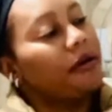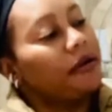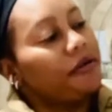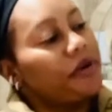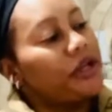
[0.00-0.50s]

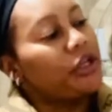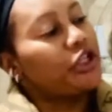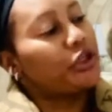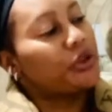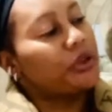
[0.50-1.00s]

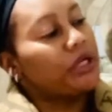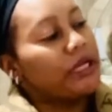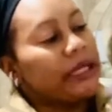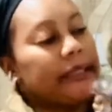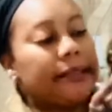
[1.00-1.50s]
reissued,
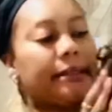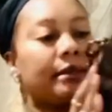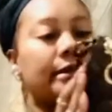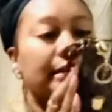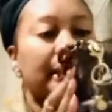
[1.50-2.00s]

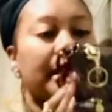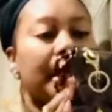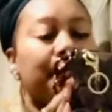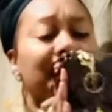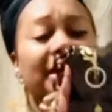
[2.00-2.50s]
is
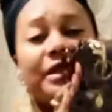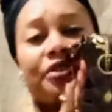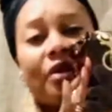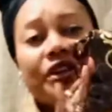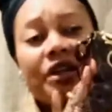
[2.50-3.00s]
a bit
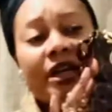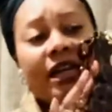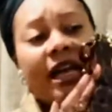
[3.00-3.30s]
structured